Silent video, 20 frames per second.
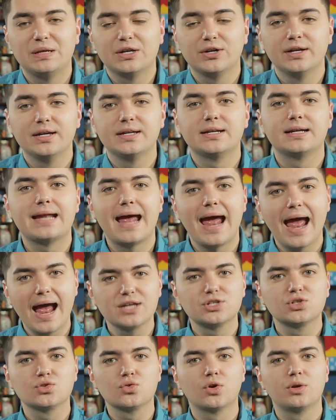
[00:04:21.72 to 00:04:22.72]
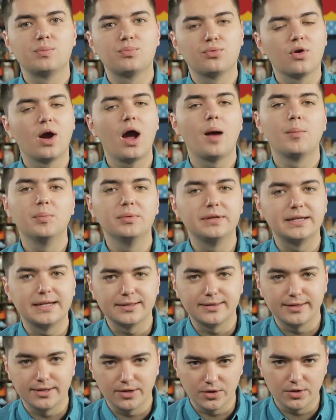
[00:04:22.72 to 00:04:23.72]
period, an asteroid probably
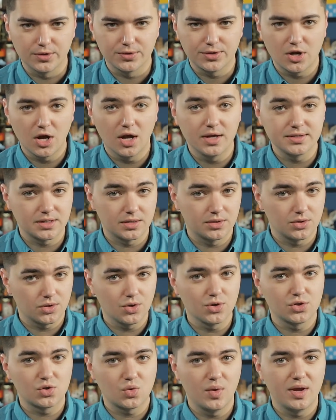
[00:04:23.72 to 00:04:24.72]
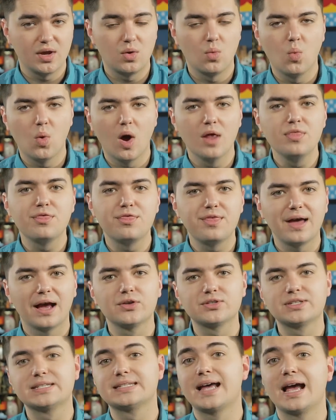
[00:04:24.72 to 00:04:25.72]
hit the Earth, causing an earthquake one
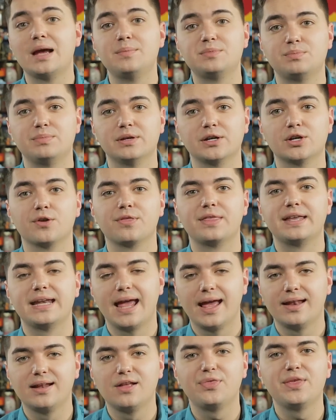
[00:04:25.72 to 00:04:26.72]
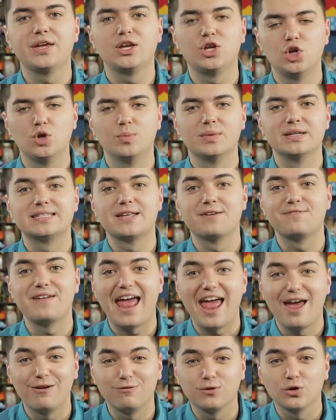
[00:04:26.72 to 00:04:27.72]
thousand times bigger than anything humans have
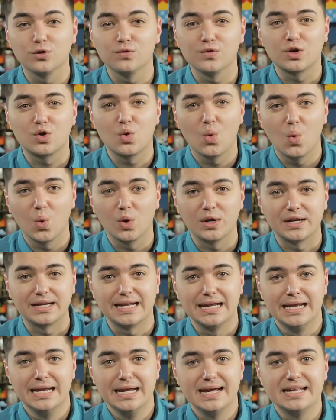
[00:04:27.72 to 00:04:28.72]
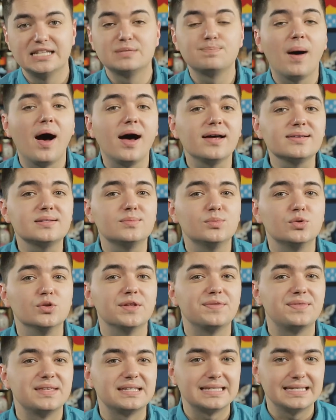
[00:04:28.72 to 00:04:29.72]
ever recorded. It's possible
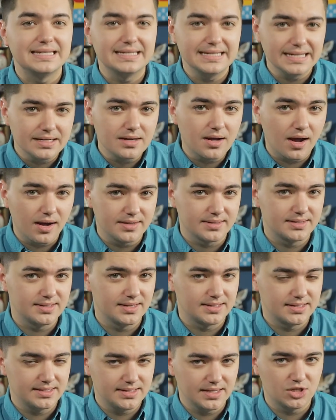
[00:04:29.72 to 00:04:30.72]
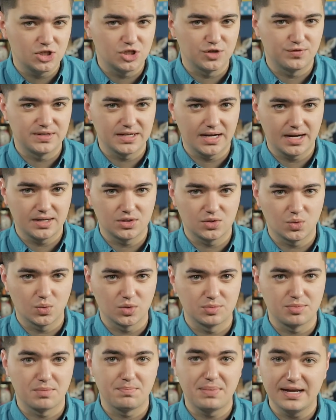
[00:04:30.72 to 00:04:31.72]
that this did cause the extinction of
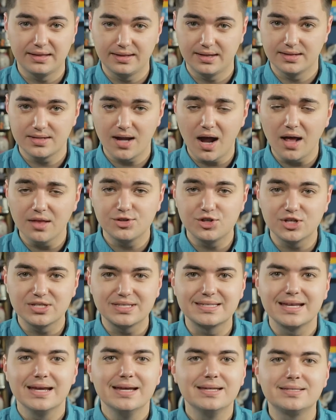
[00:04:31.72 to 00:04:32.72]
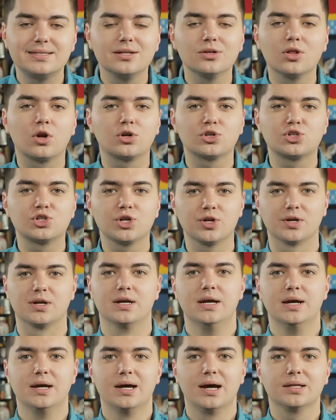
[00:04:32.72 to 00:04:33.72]
dinosaurs, but paleontologists still aren't sure.
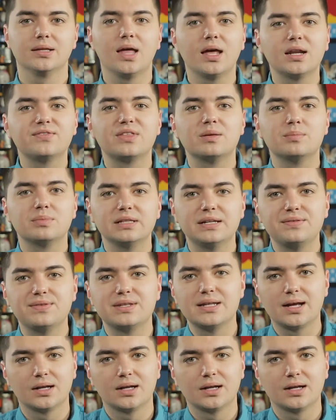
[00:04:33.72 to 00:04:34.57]
A lot of them believe that